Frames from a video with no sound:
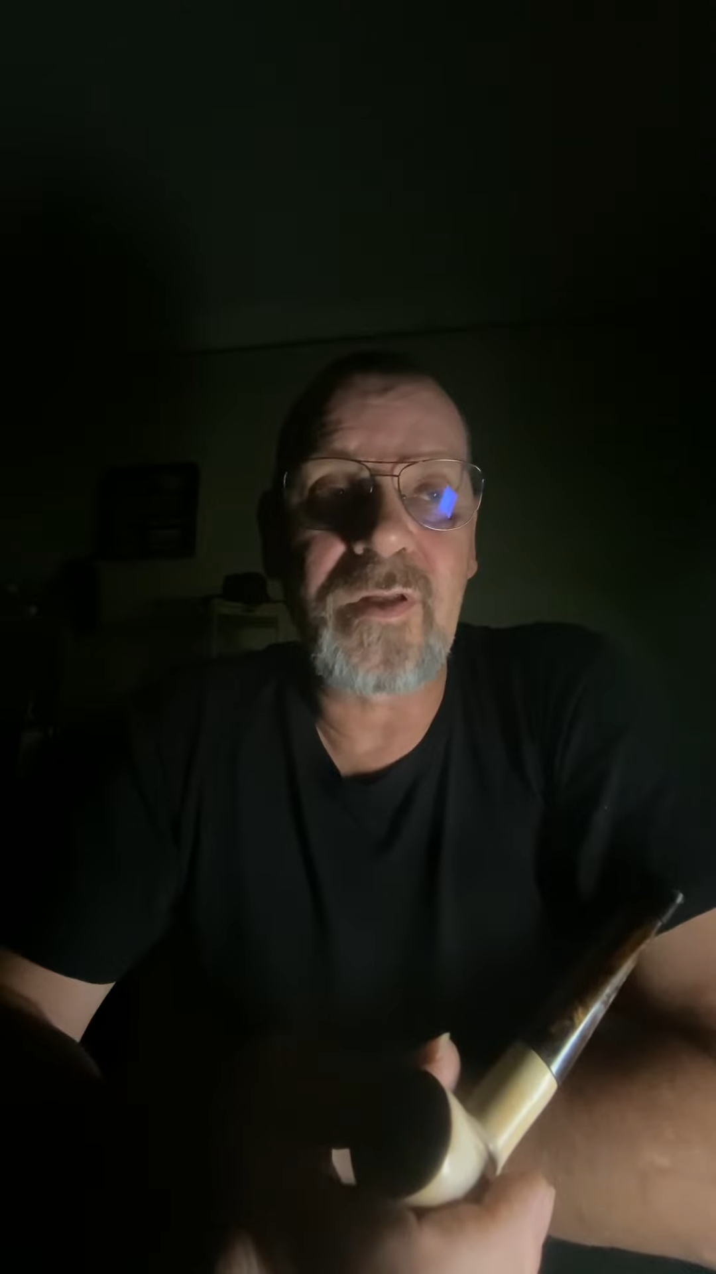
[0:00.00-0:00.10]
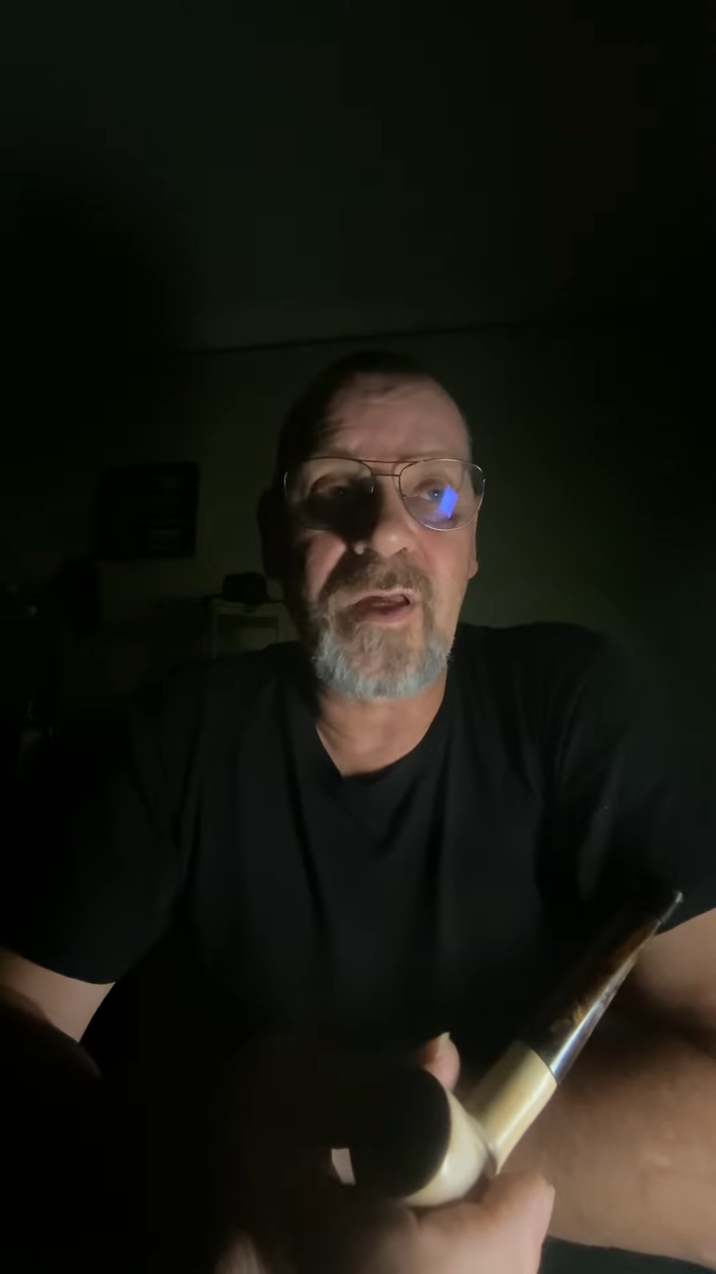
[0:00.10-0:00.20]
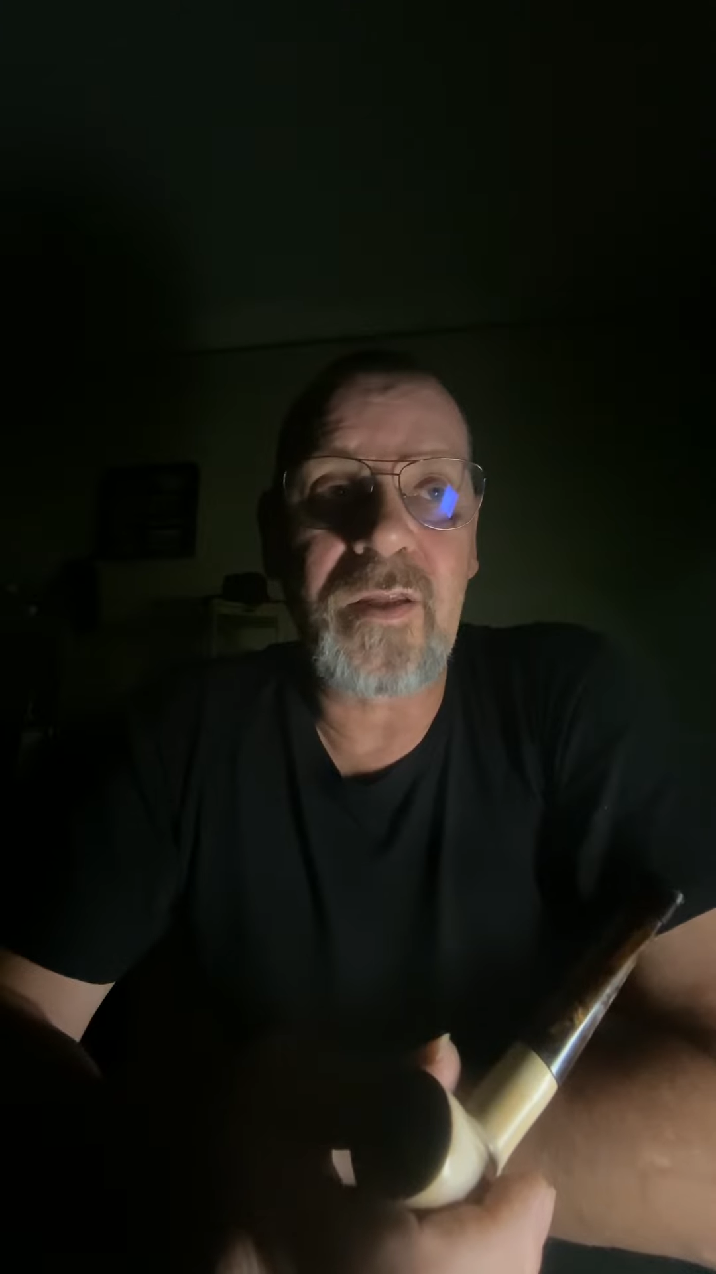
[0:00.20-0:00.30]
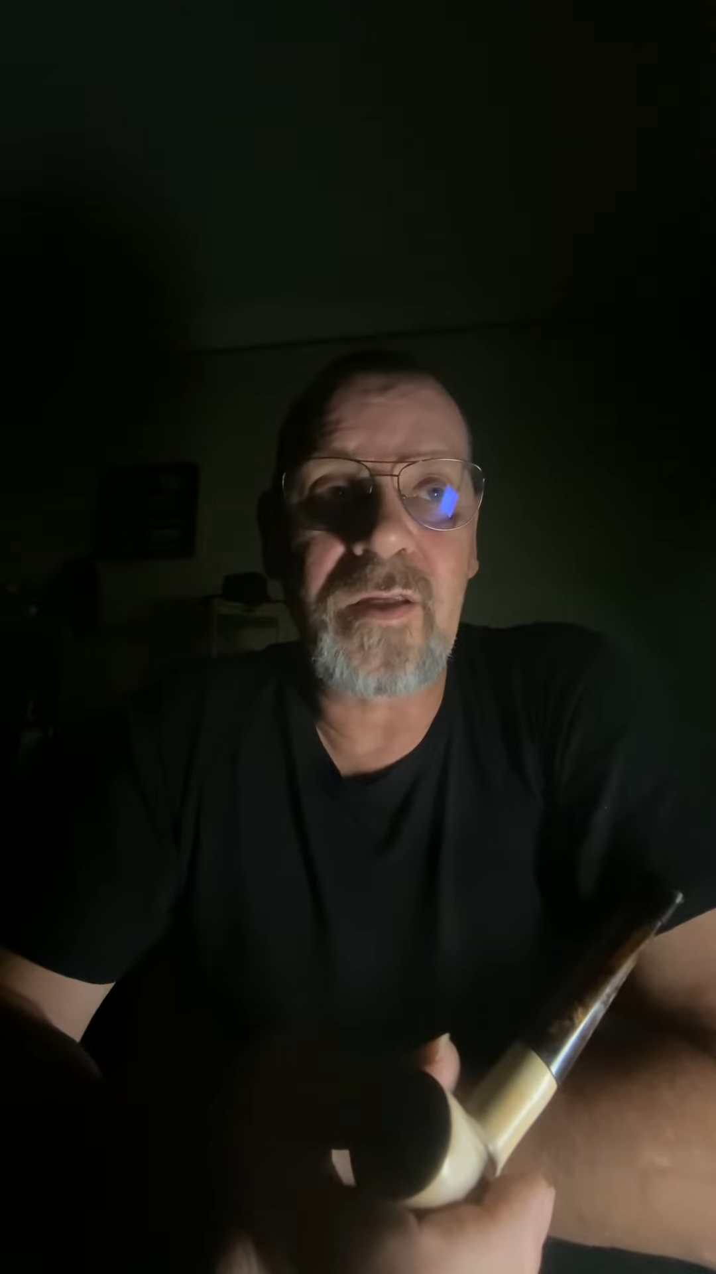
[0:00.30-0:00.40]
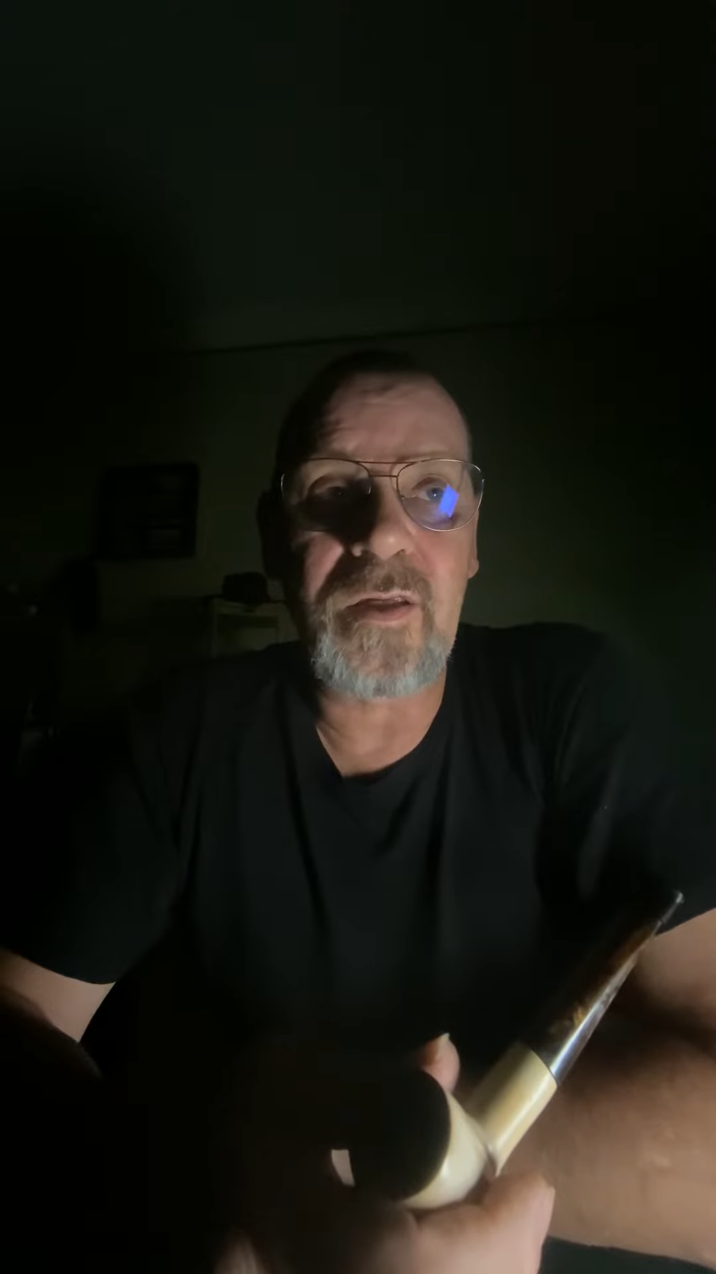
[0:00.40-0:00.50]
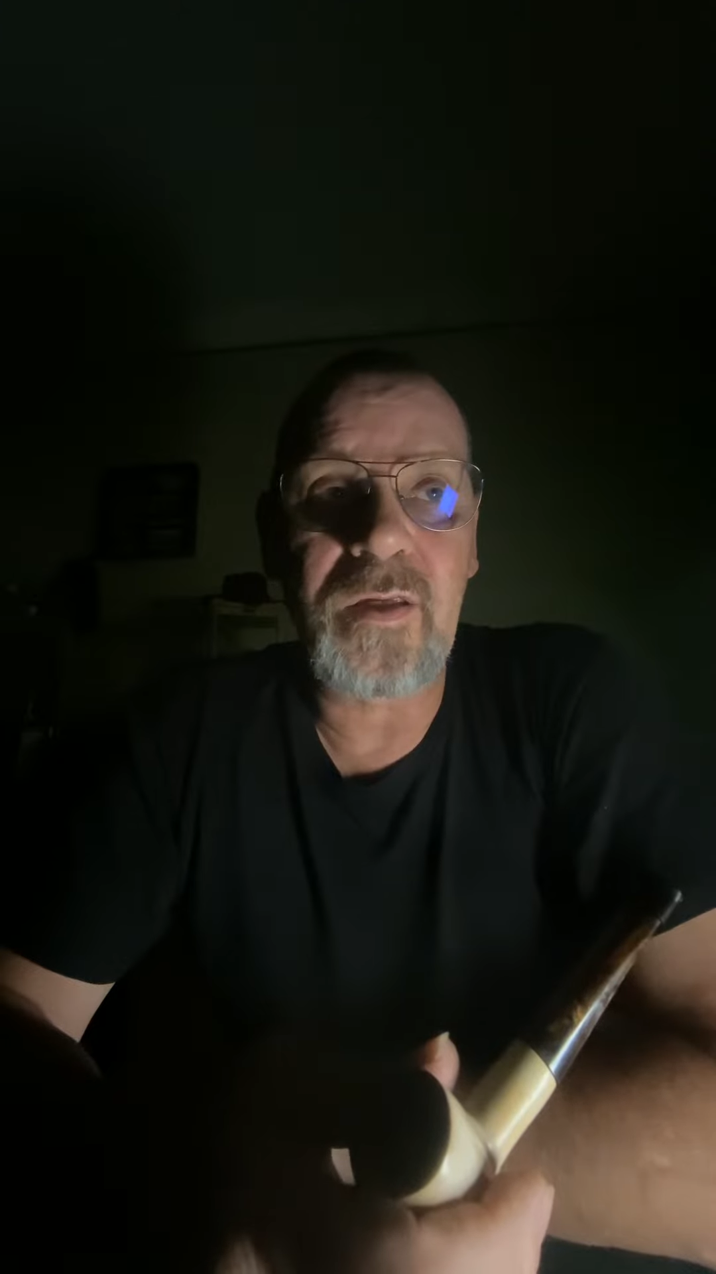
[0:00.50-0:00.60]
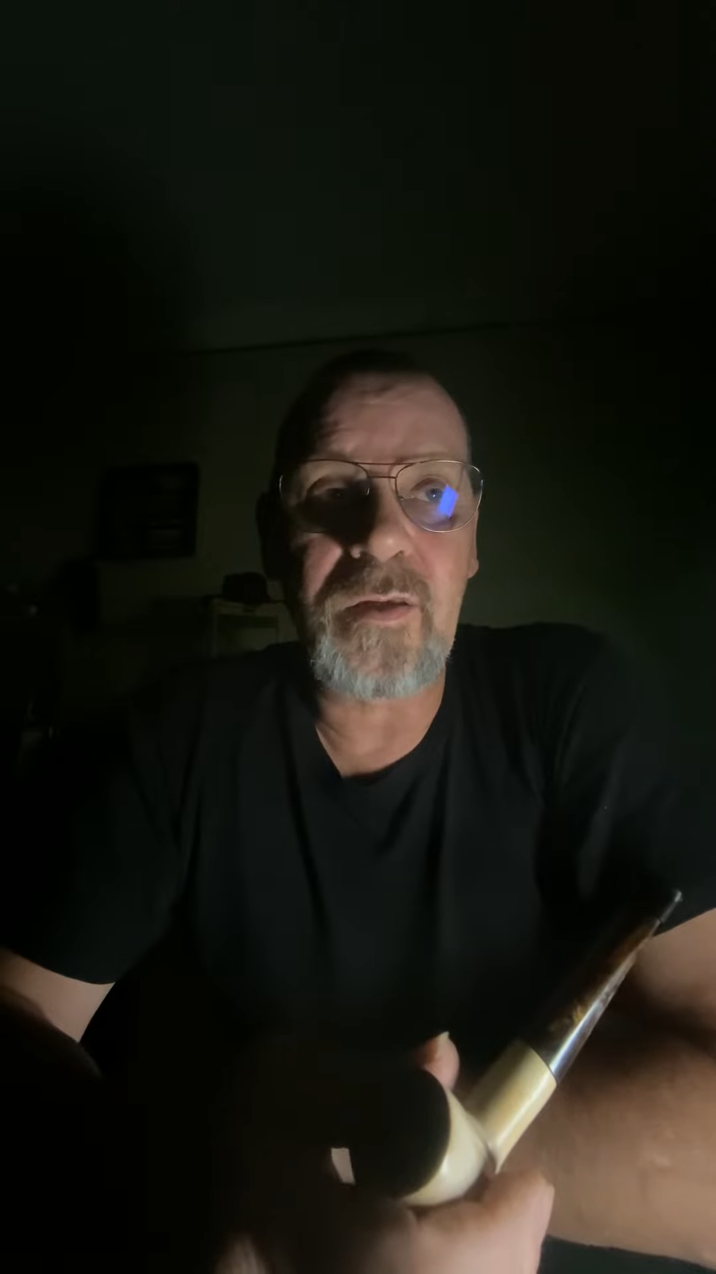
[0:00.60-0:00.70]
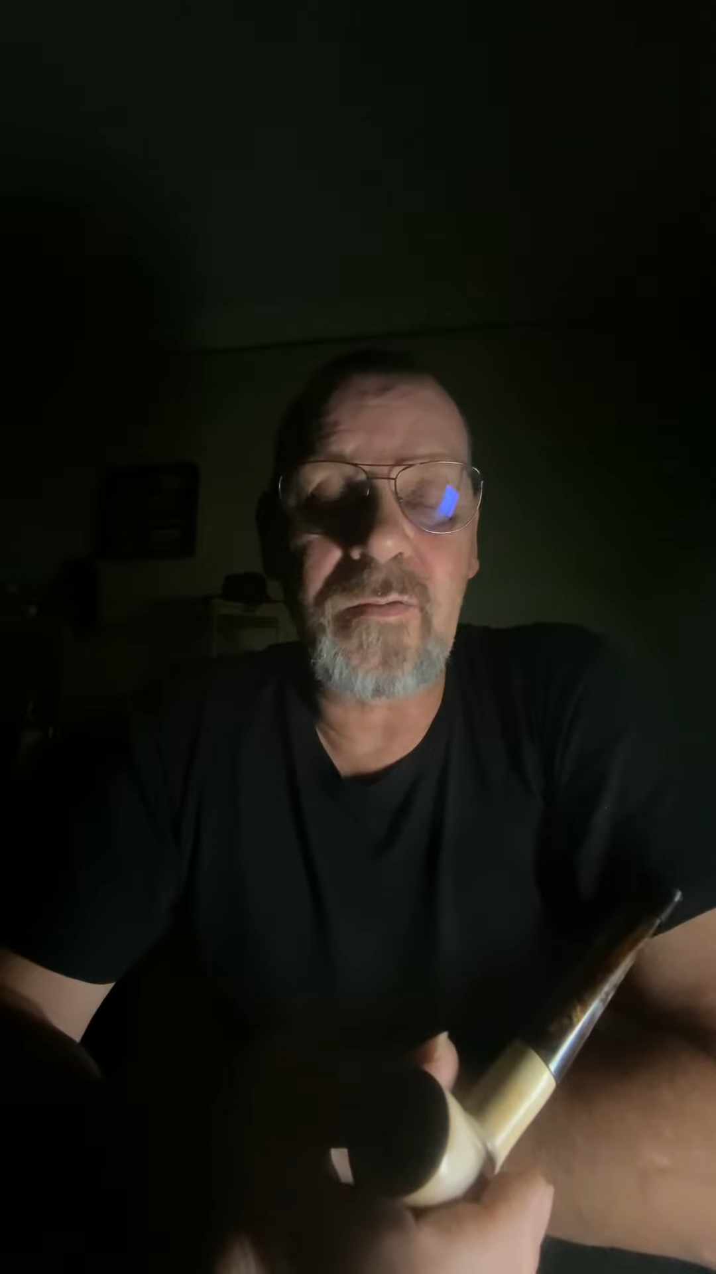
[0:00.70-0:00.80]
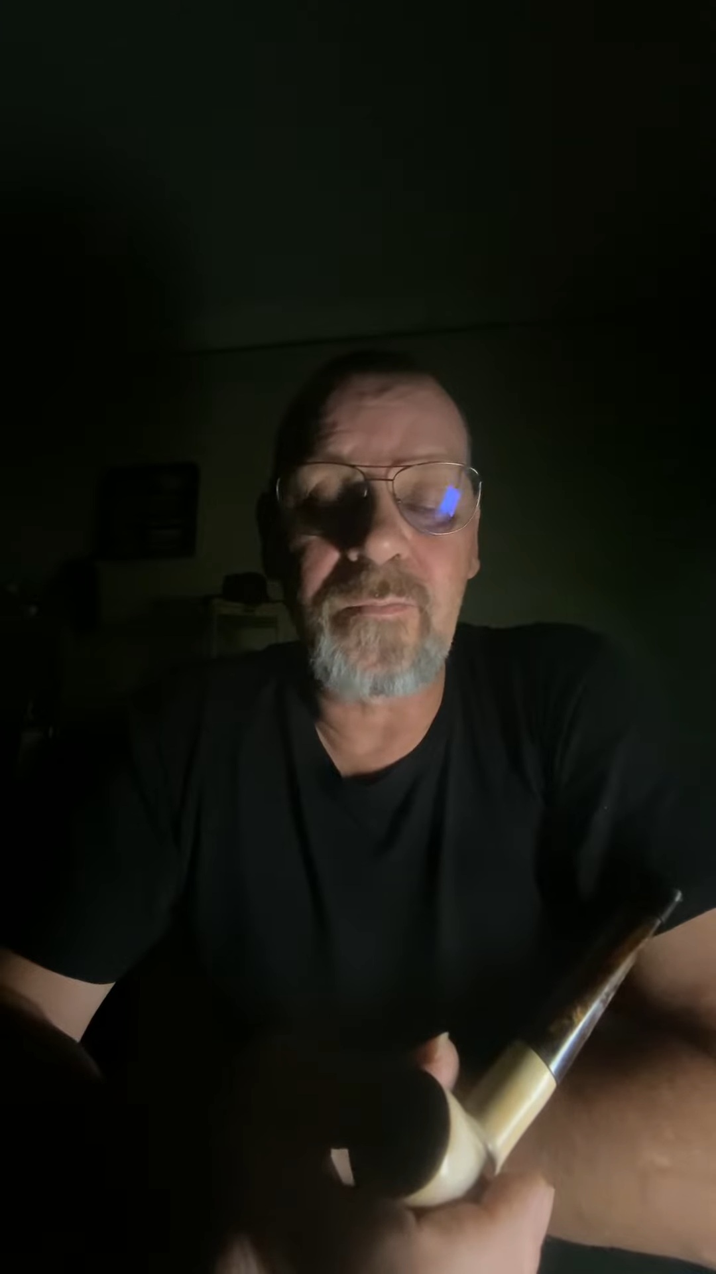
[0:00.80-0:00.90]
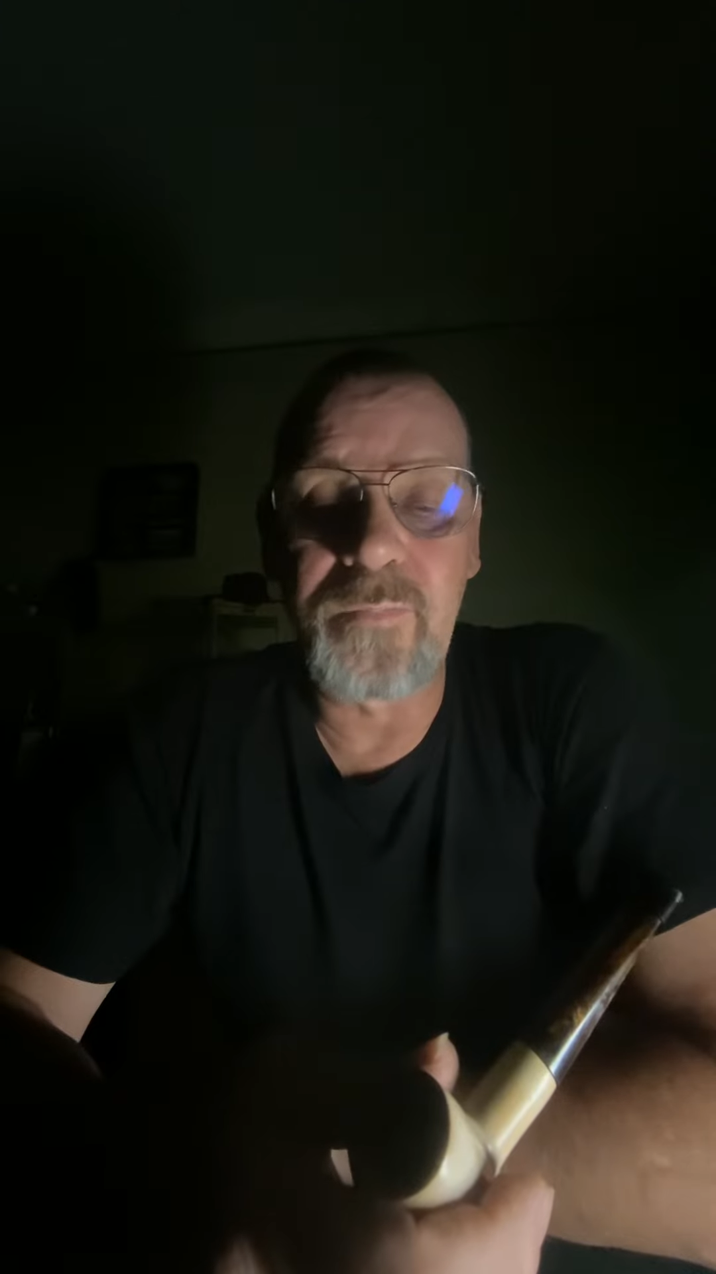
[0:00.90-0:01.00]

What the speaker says: that he